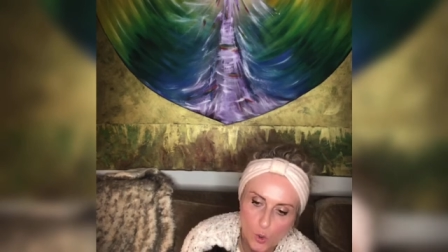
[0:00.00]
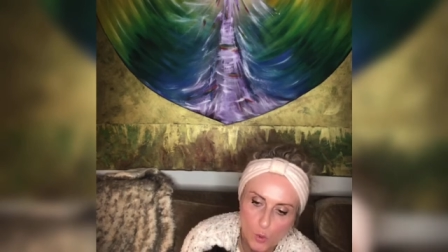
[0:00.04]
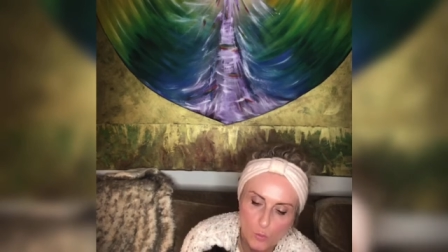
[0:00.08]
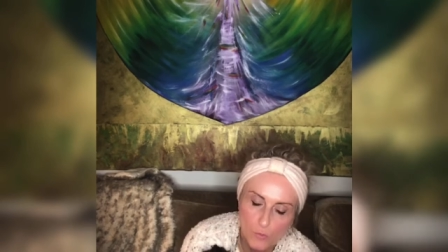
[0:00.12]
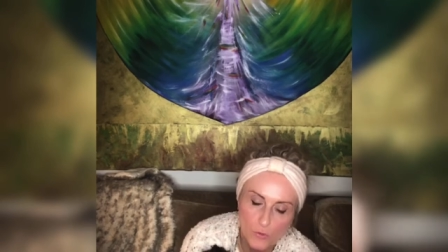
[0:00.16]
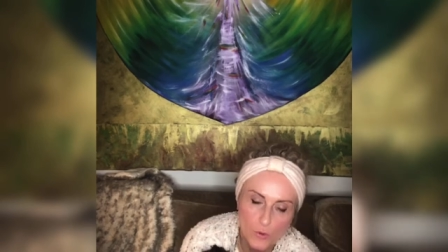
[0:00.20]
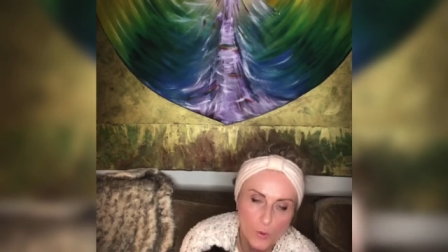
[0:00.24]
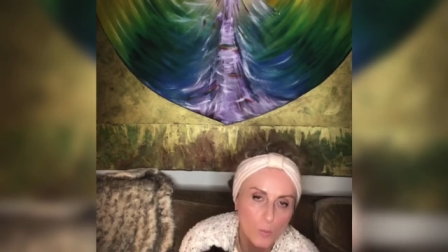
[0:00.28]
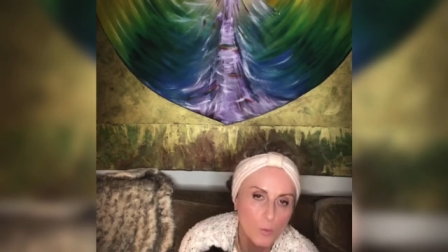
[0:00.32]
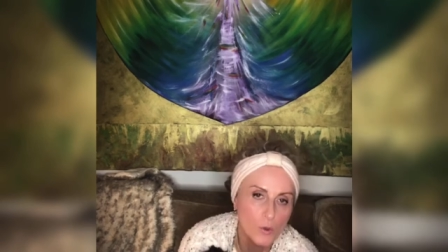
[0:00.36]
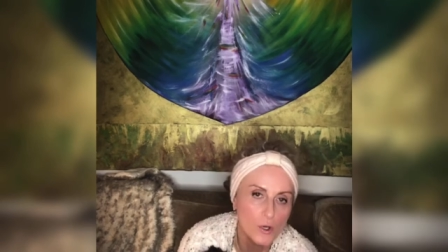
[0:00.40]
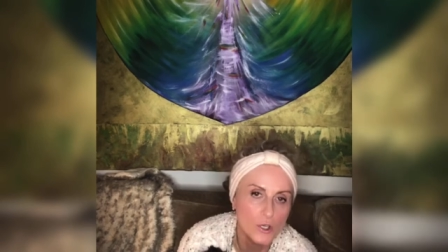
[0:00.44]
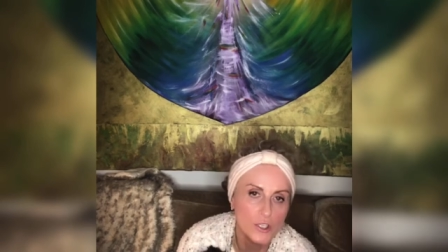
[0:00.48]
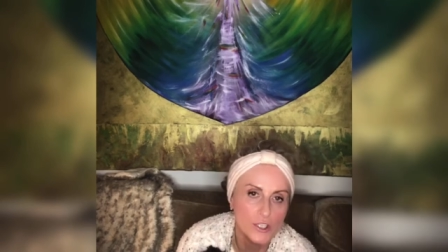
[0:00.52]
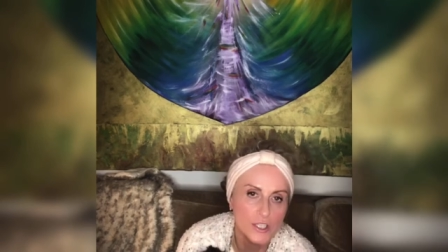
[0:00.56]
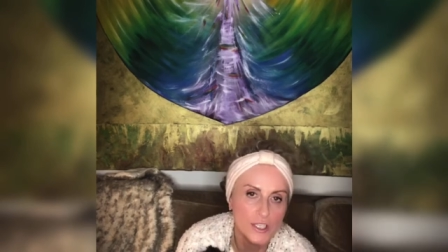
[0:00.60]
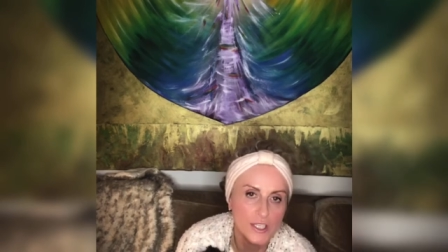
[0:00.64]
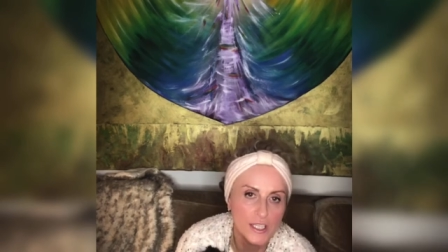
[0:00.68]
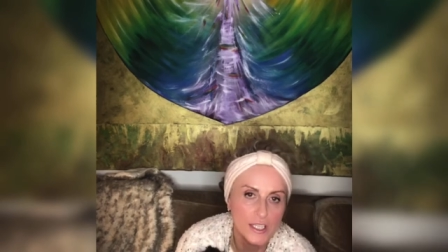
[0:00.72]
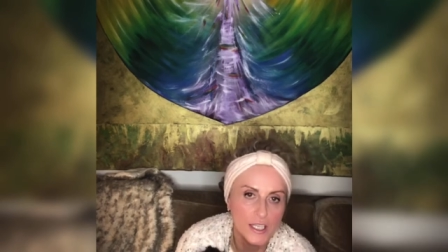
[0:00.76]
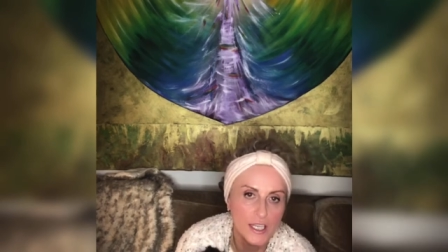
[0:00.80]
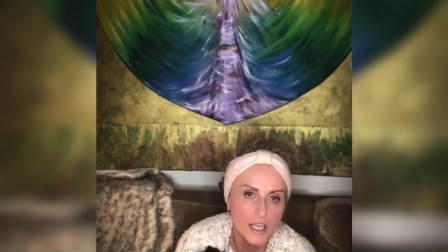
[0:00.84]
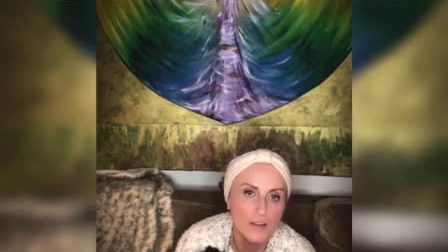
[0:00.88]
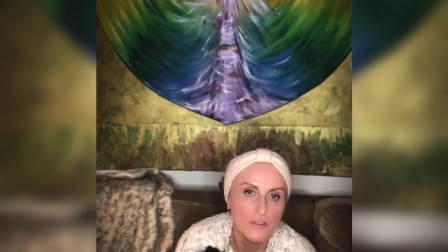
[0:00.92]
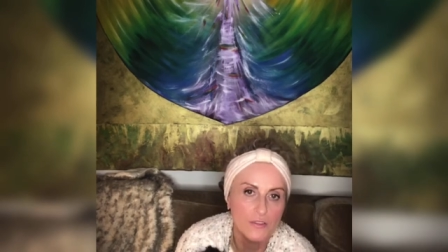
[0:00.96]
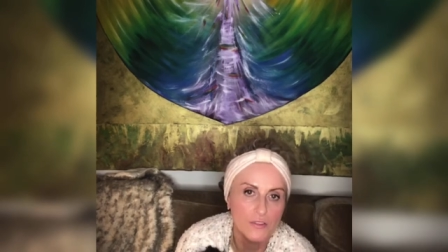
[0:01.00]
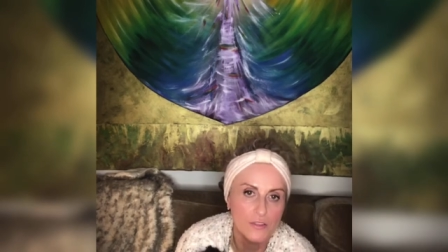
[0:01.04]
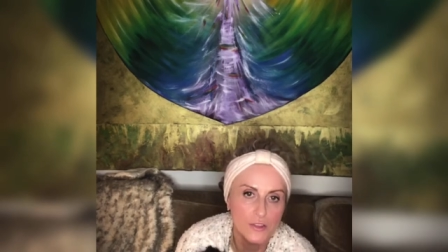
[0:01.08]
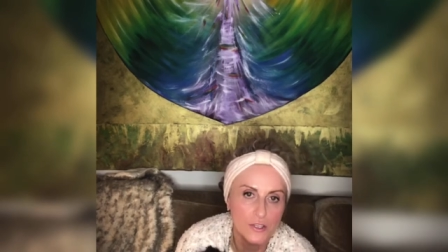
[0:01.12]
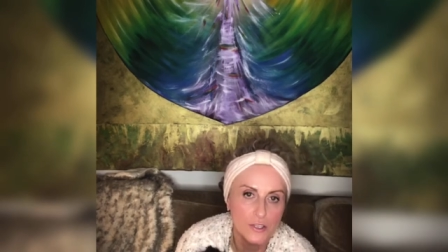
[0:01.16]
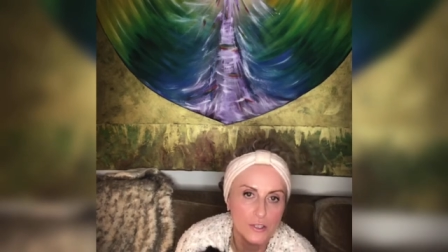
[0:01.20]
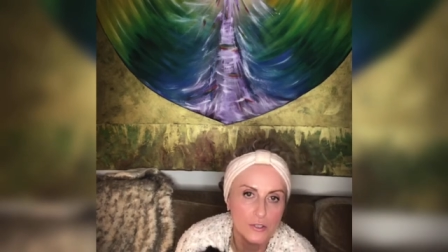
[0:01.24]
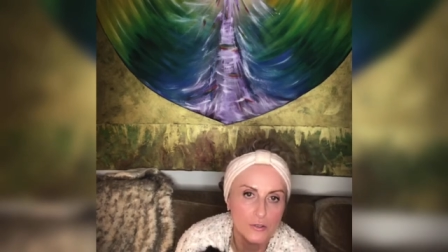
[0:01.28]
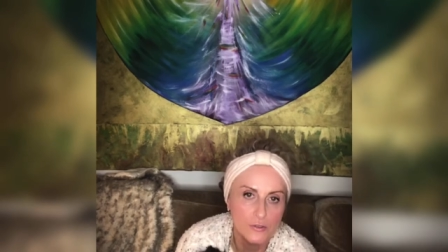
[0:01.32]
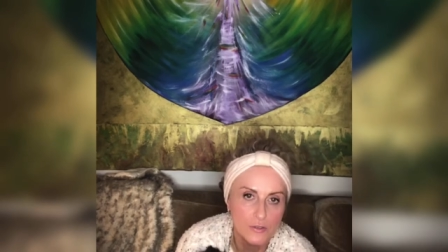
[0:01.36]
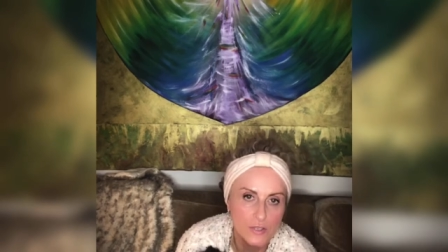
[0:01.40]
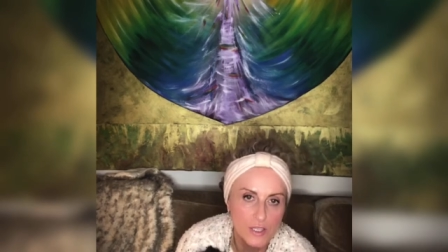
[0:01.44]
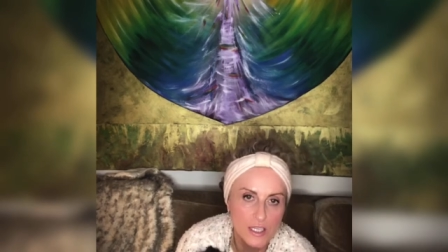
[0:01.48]
that we're gonna get
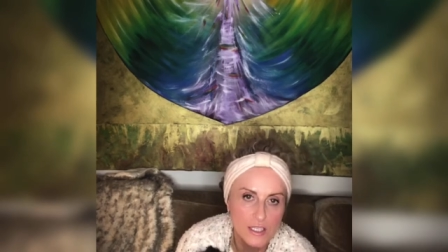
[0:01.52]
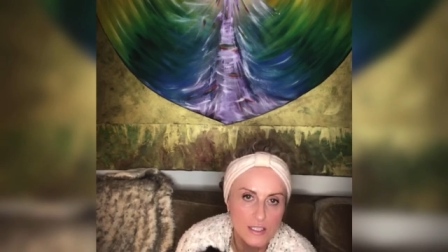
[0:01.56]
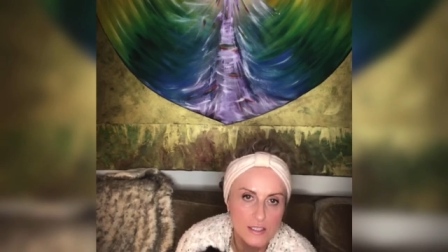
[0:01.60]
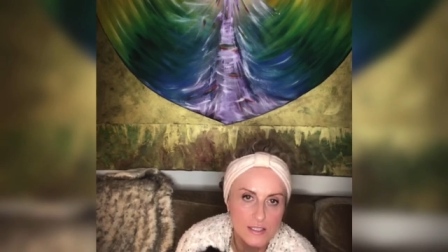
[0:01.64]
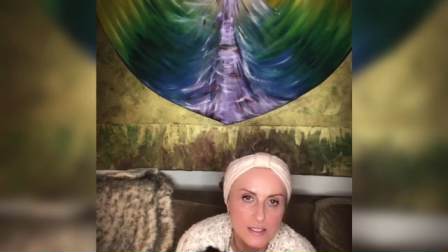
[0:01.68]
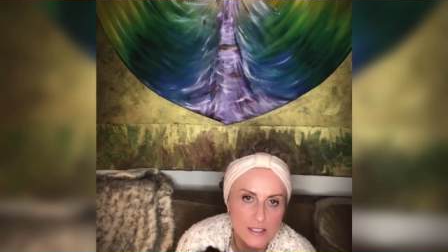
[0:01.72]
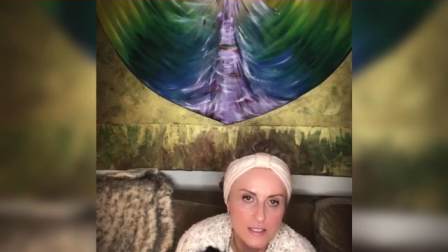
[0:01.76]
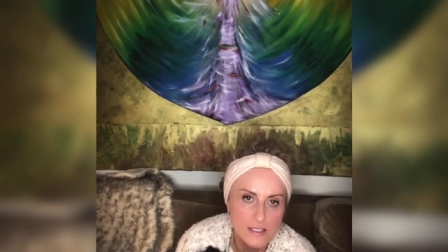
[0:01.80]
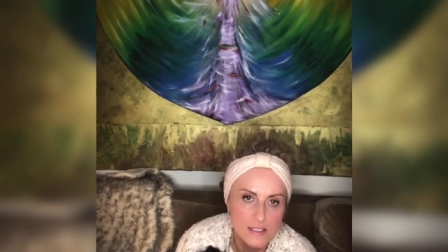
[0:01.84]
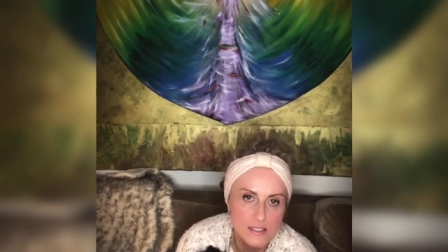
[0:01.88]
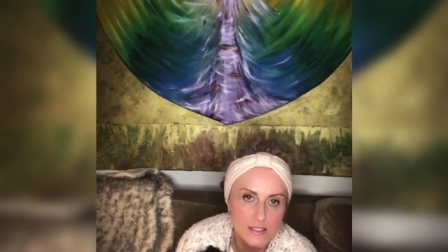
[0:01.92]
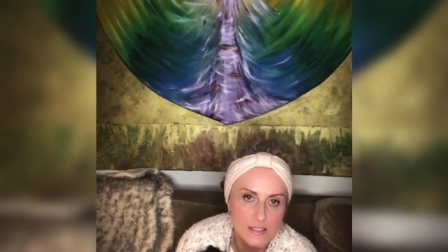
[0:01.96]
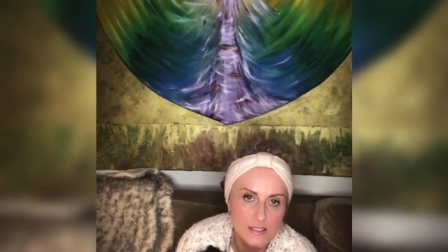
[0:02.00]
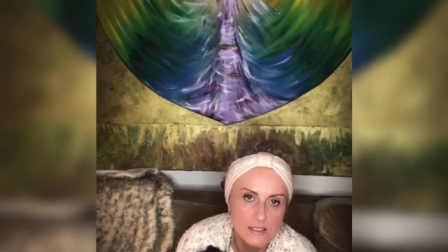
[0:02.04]
through this.